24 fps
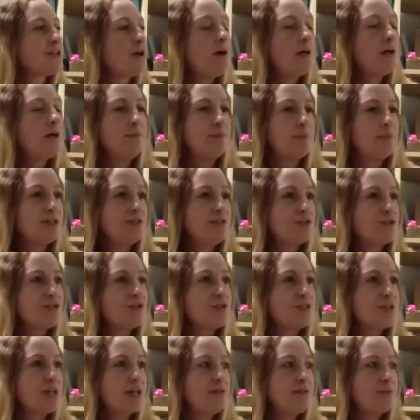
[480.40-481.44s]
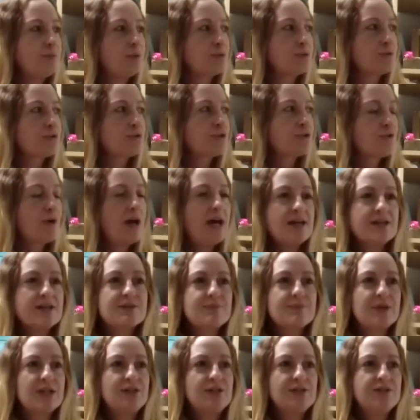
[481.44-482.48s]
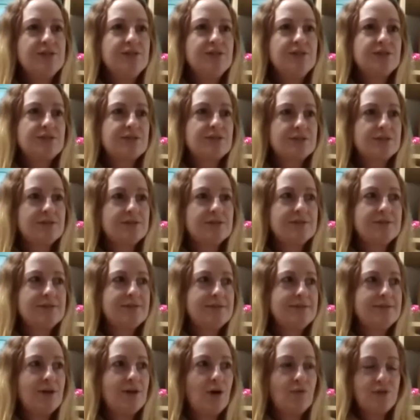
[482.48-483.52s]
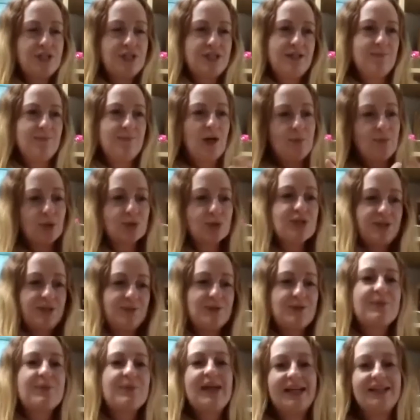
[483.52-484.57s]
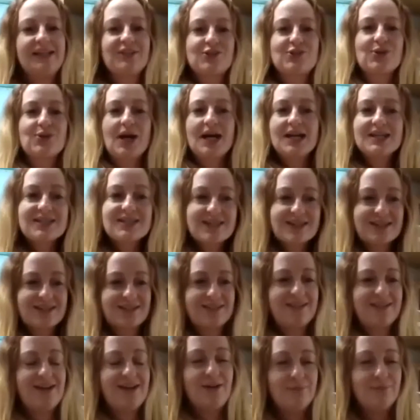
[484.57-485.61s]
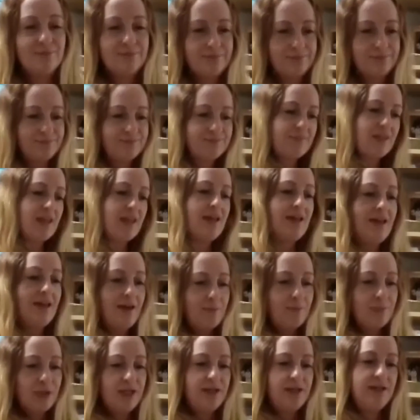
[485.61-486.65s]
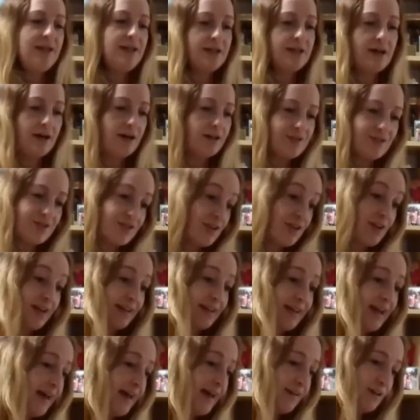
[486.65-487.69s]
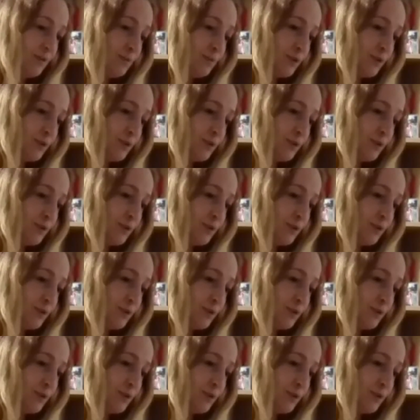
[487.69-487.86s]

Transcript: the time I just said, well, stress, because obviously my body was being stressed. But in hindsight, again,